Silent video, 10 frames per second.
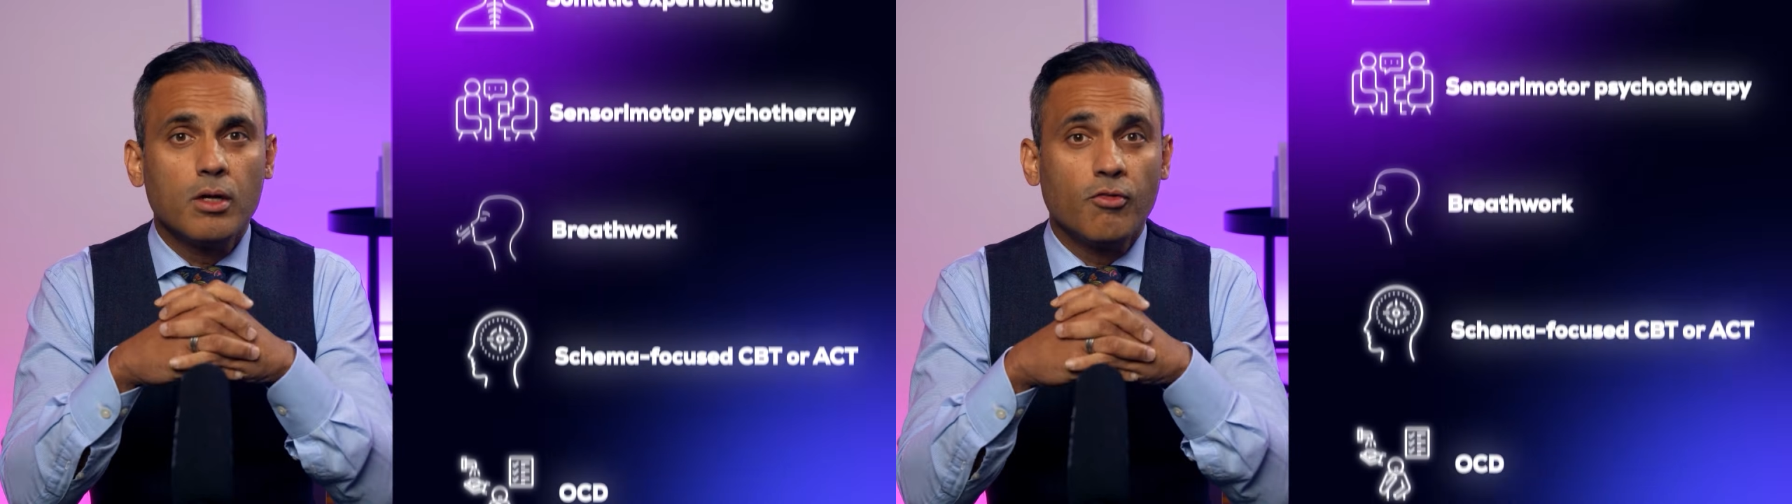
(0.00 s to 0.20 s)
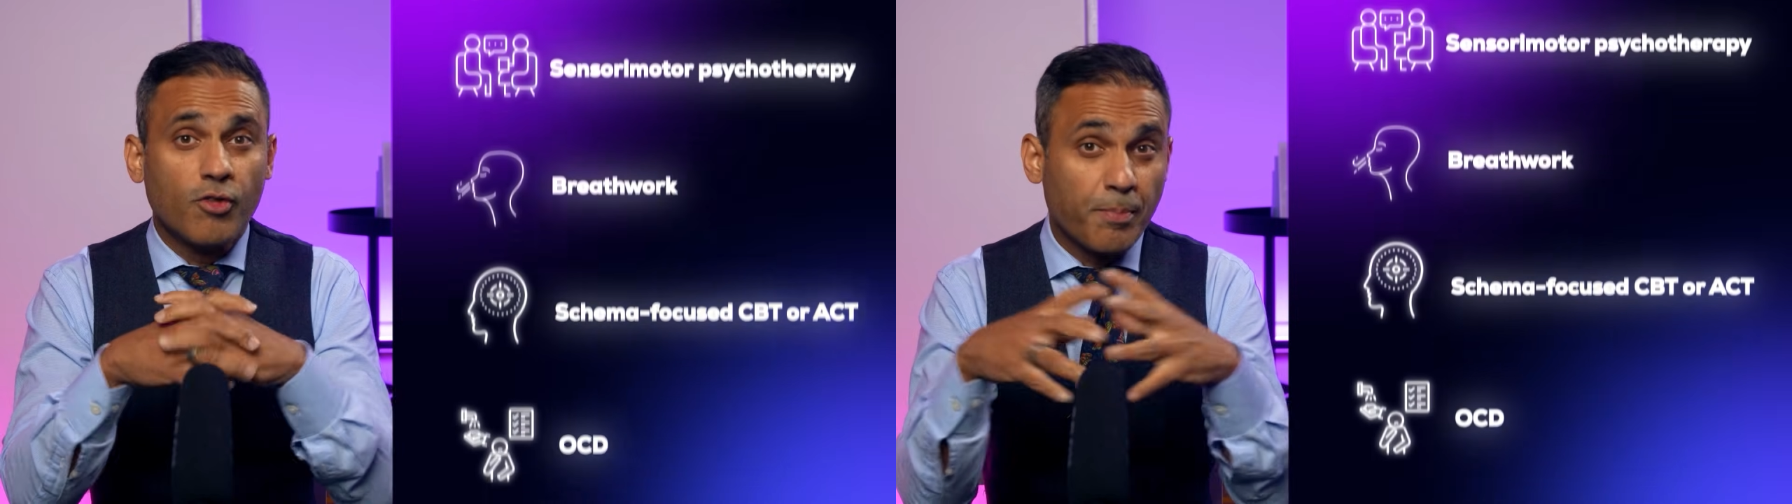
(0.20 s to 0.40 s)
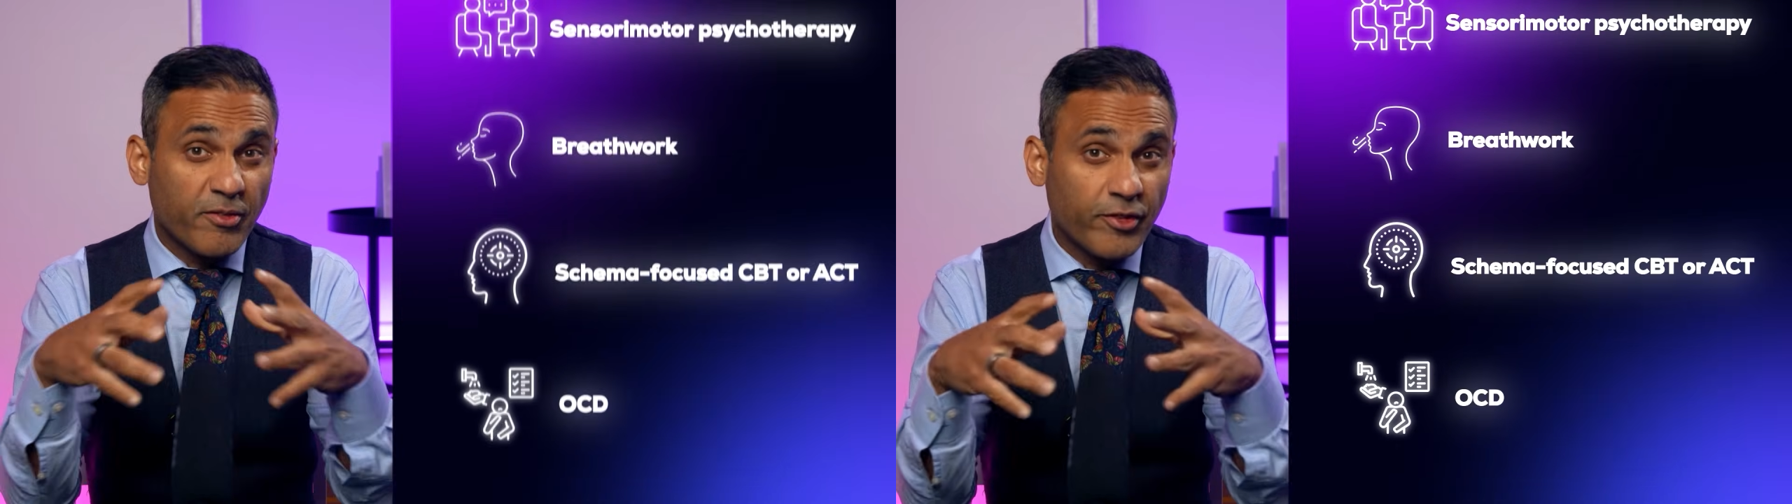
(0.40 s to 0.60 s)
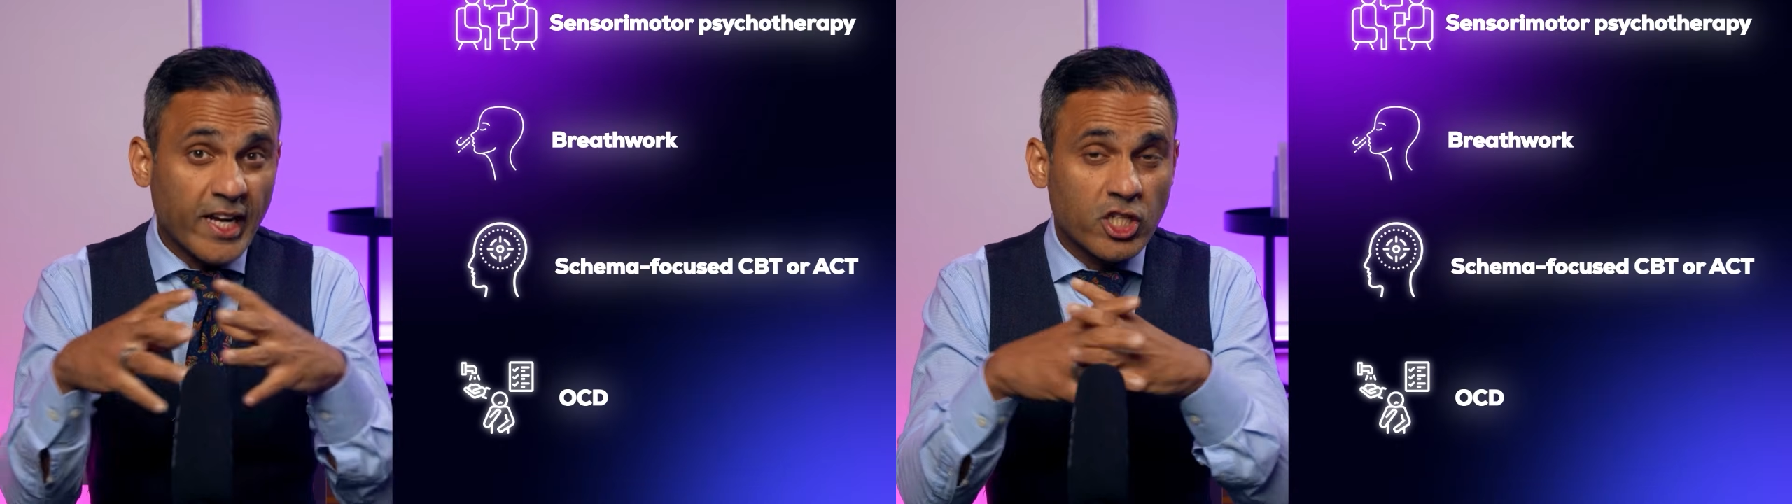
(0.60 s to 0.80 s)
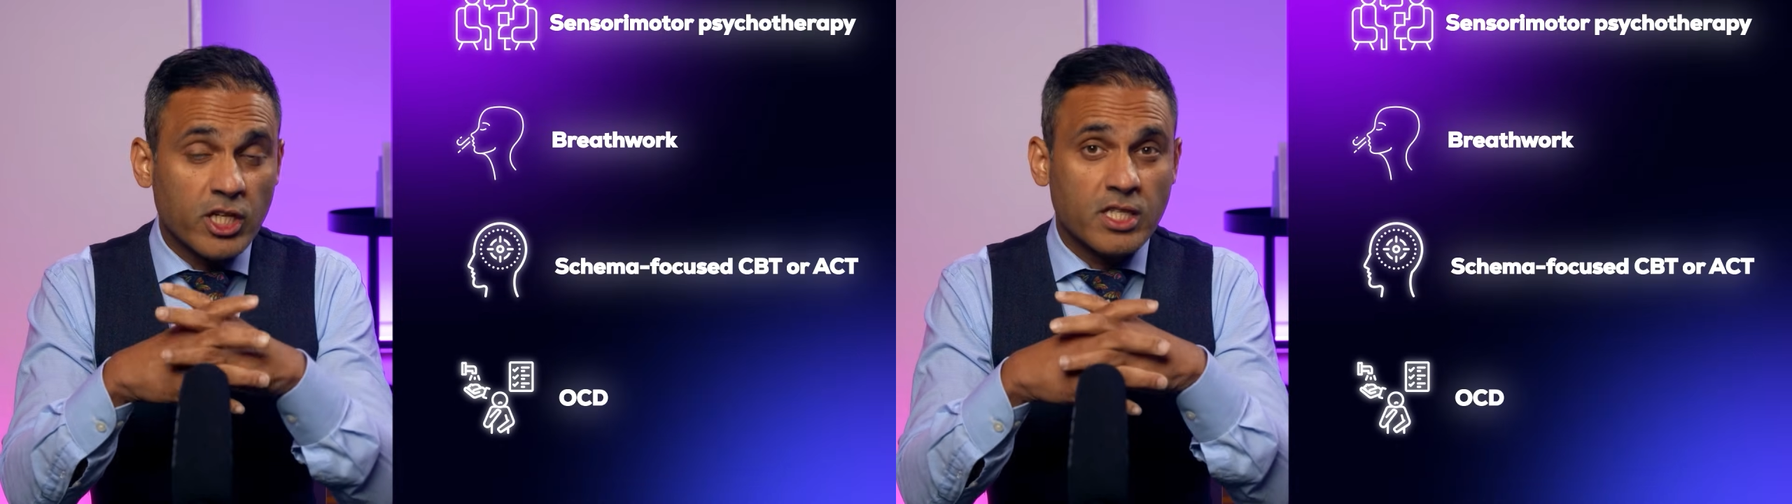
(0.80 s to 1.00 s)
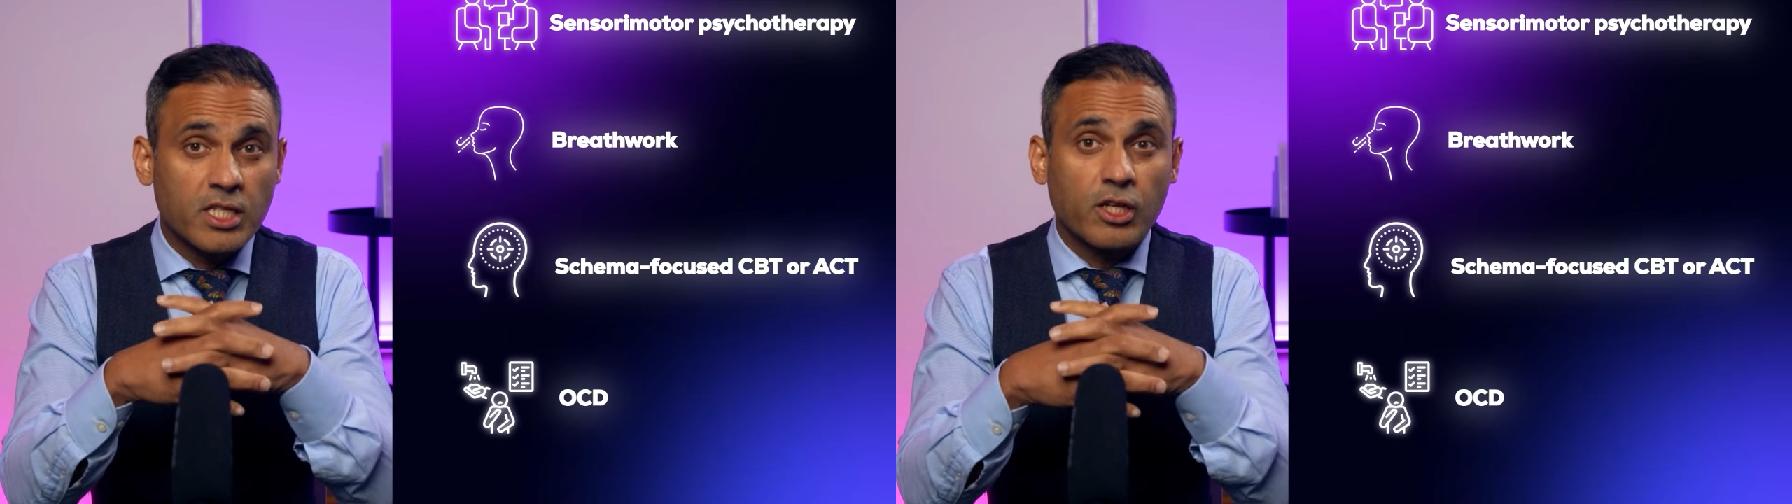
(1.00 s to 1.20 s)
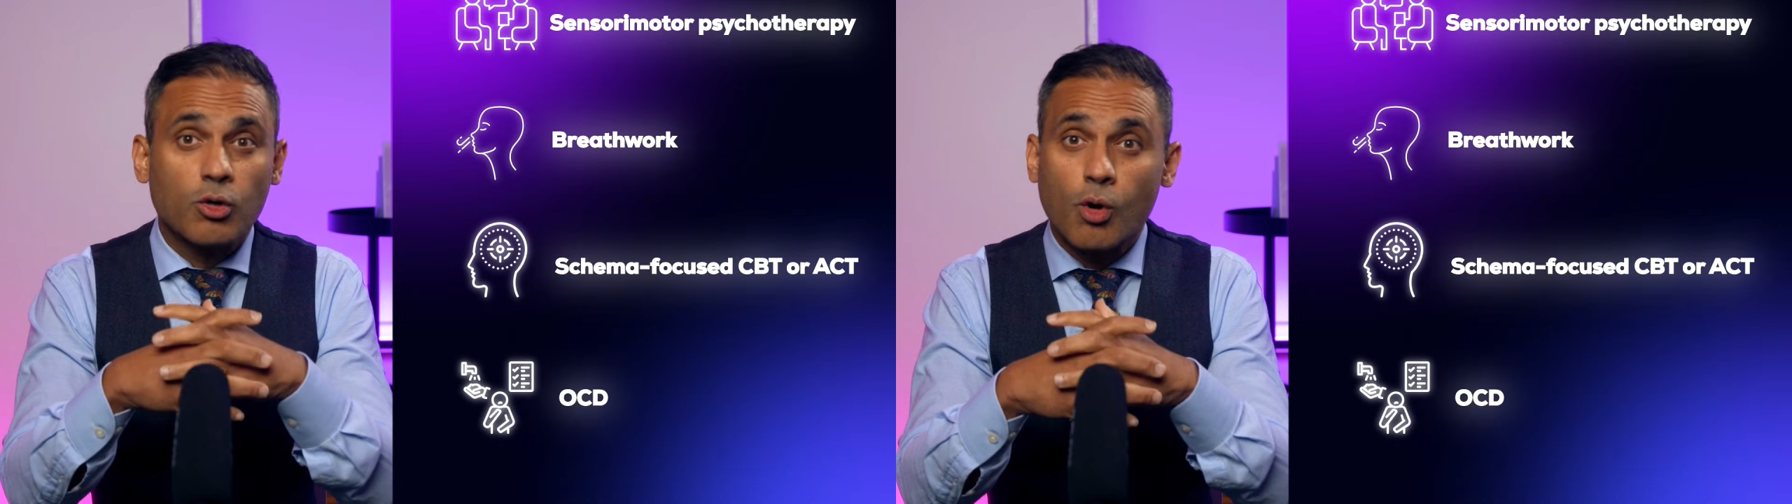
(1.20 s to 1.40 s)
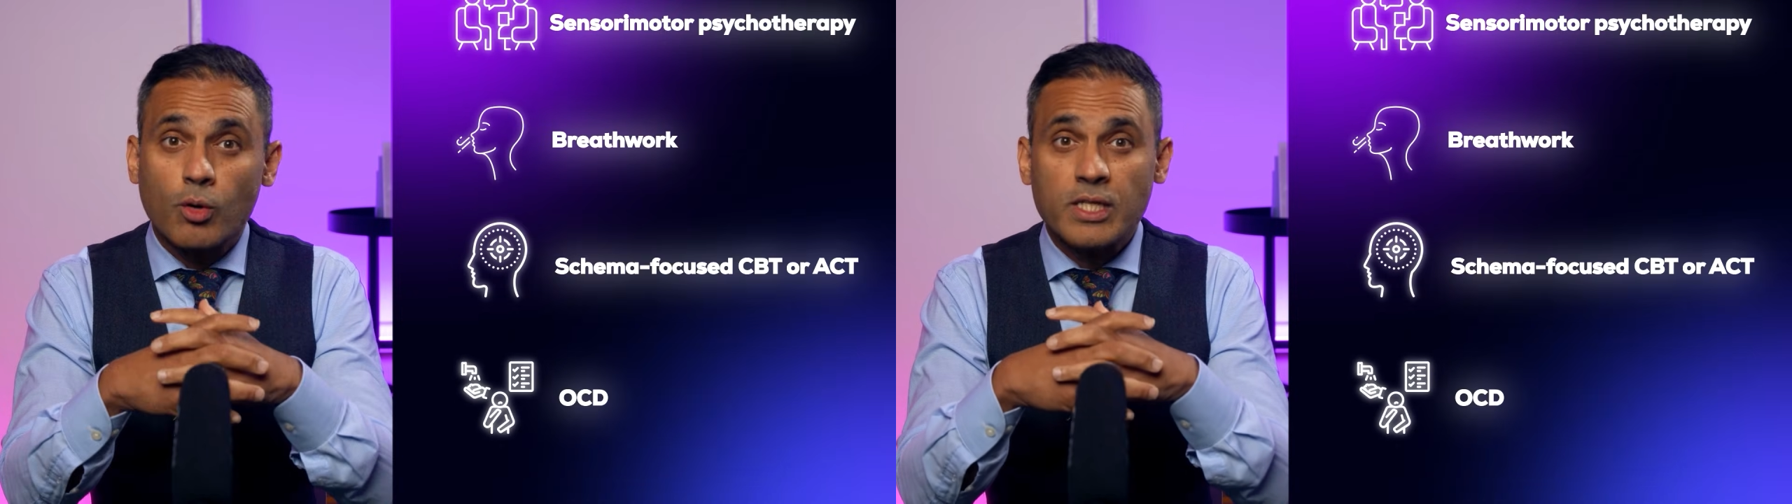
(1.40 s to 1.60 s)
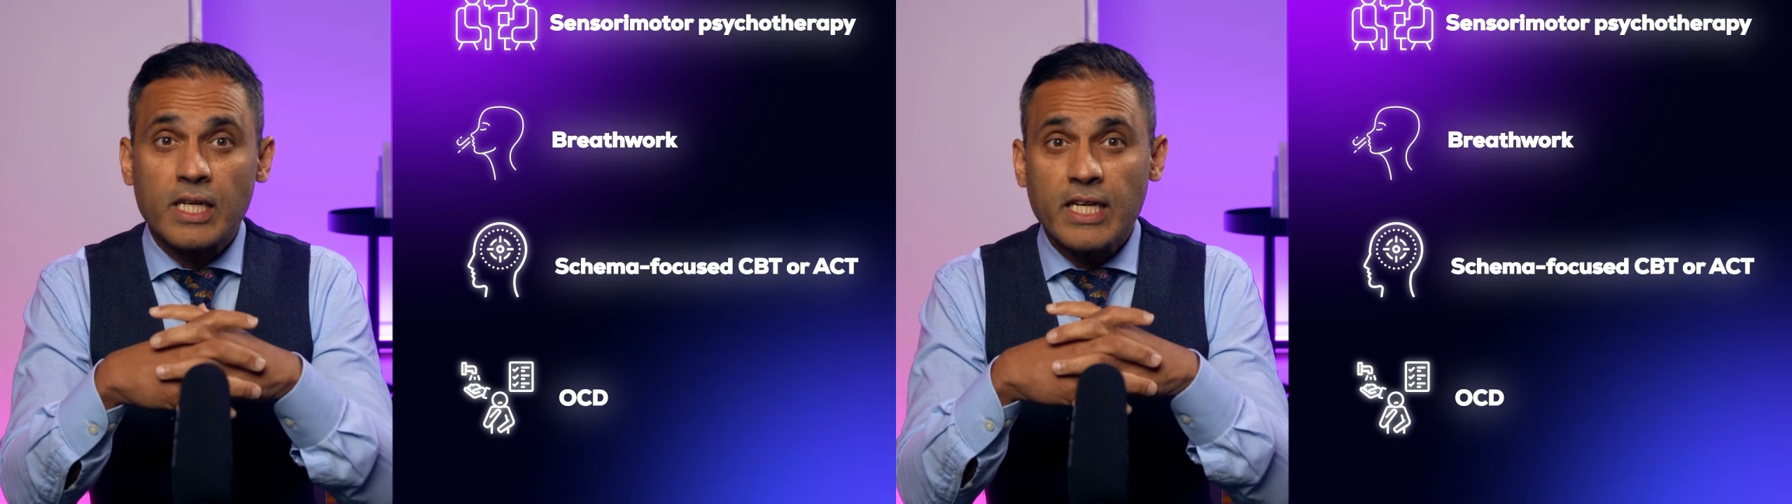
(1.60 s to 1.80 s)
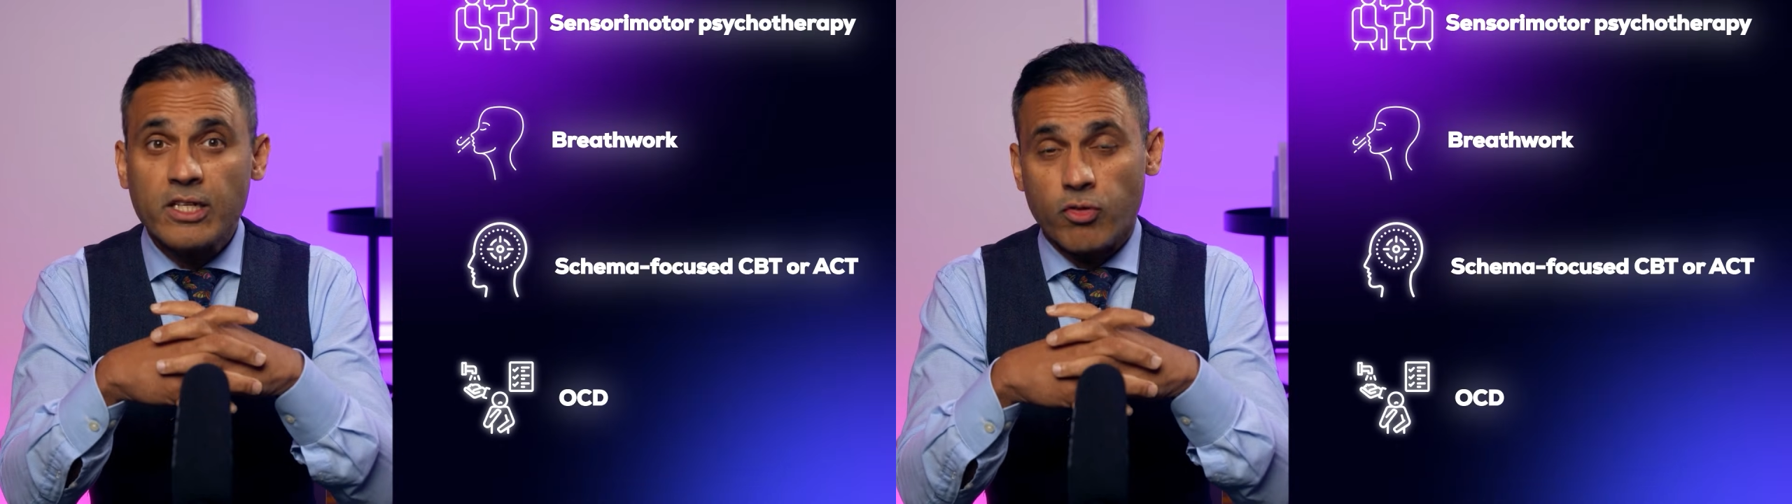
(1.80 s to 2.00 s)
For perfectionistic or
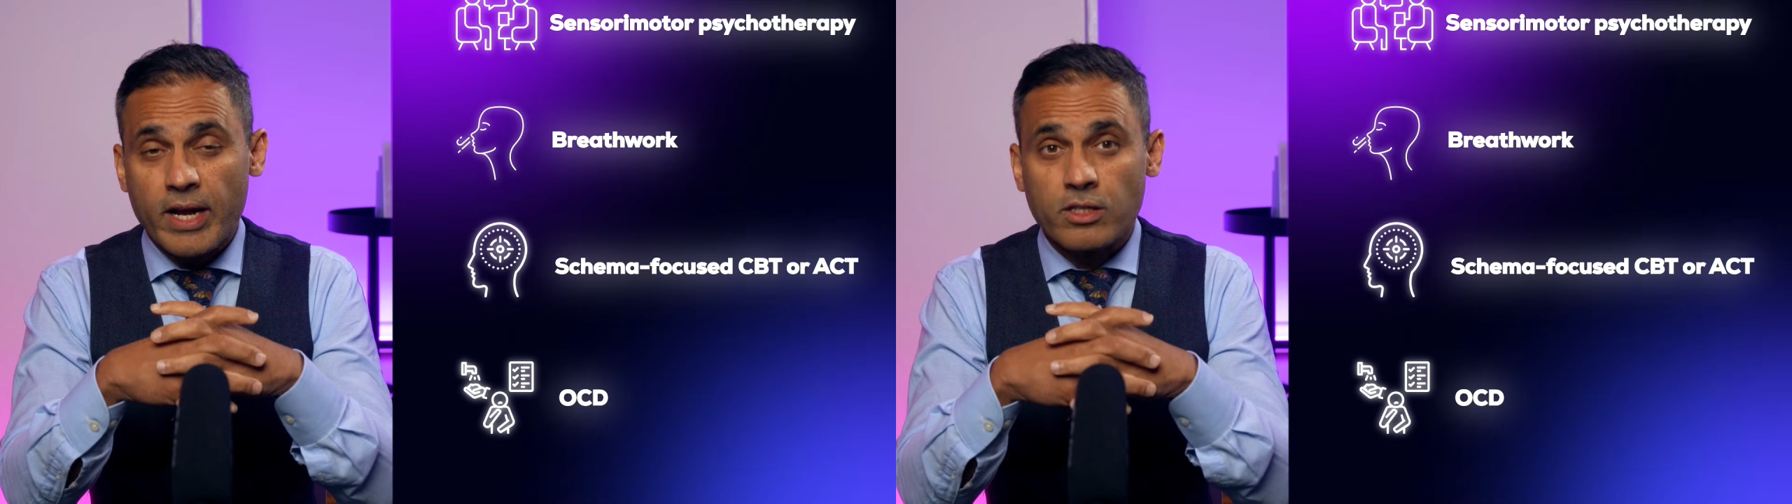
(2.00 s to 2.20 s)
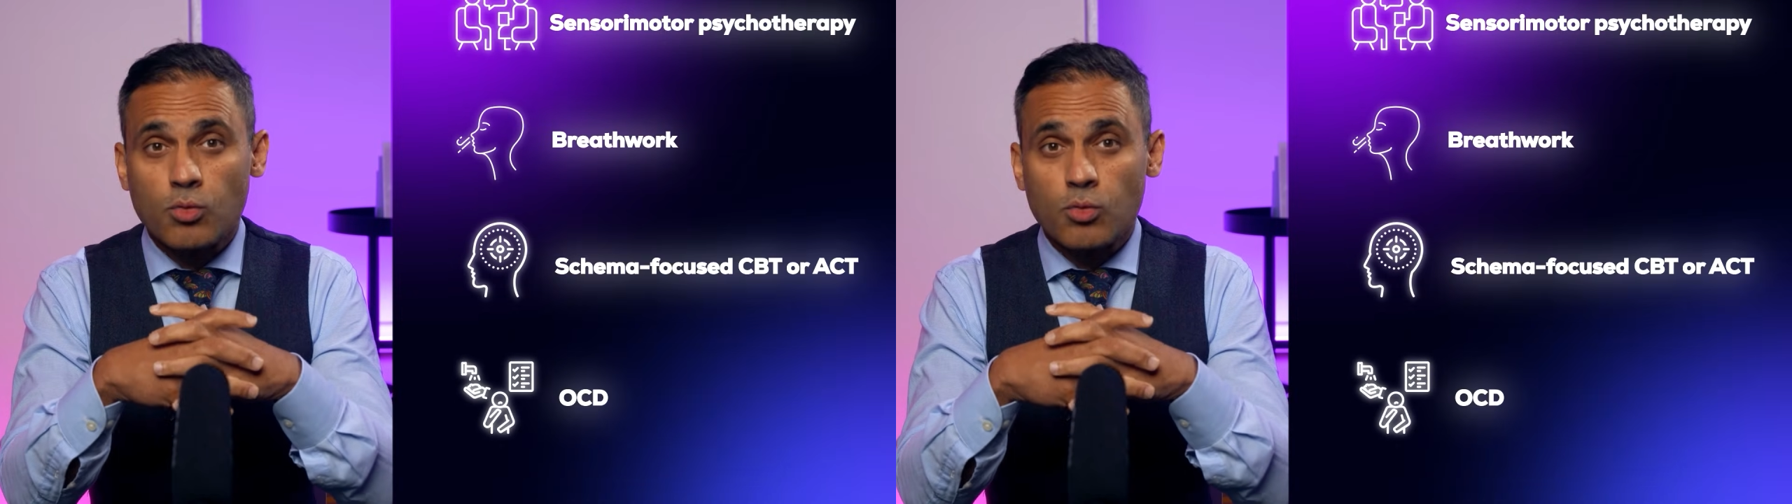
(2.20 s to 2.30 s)
OCD traits,